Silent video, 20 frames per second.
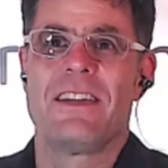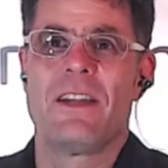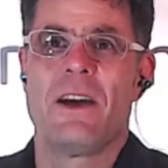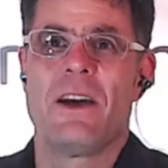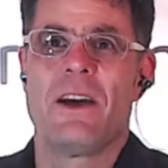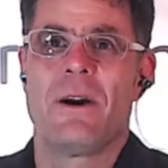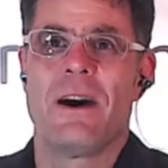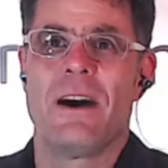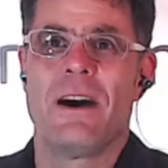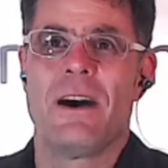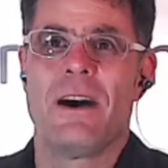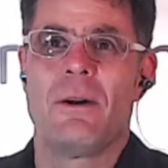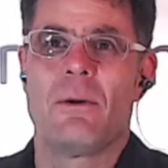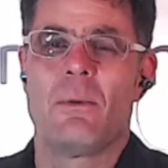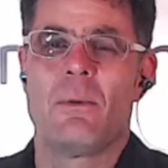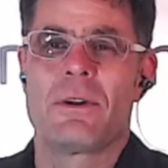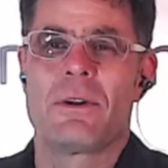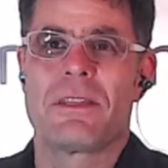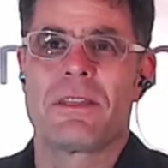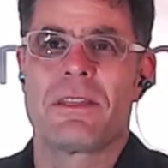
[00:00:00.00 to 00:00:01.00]

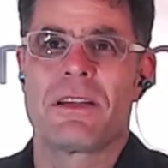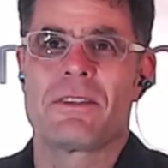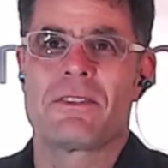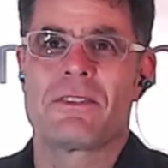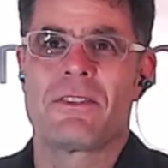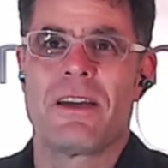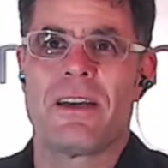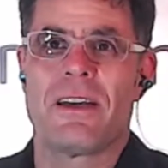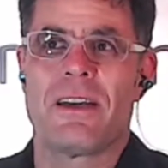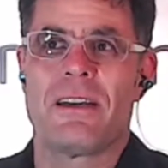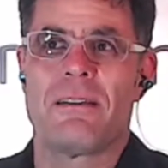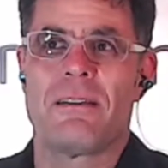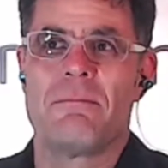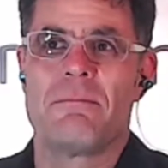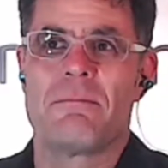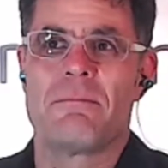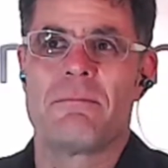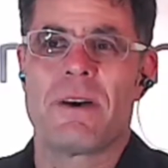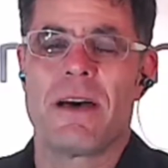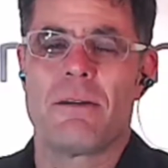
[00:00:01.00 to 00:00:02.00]
one of the things that
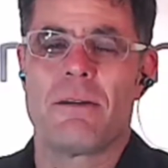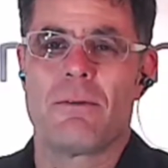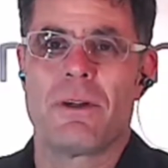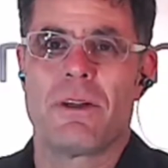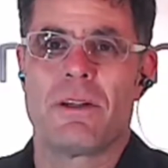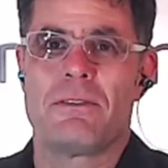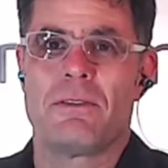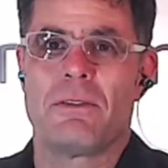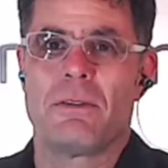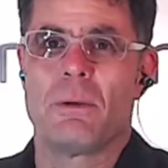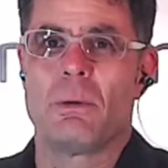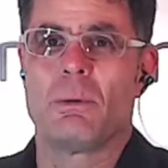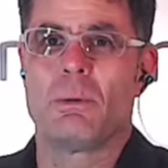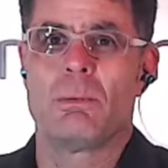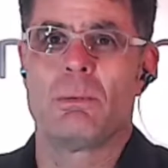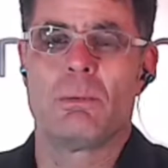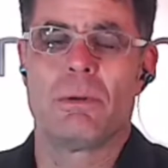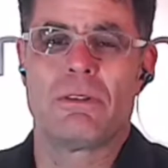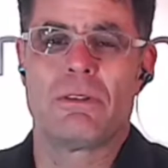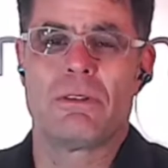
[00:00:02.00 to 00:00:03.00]
I run
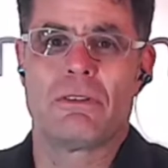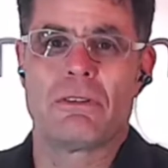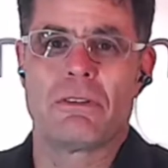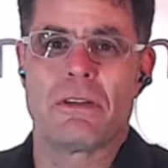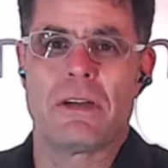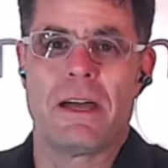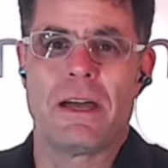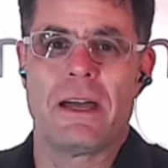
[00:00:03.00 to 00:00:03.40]
into, which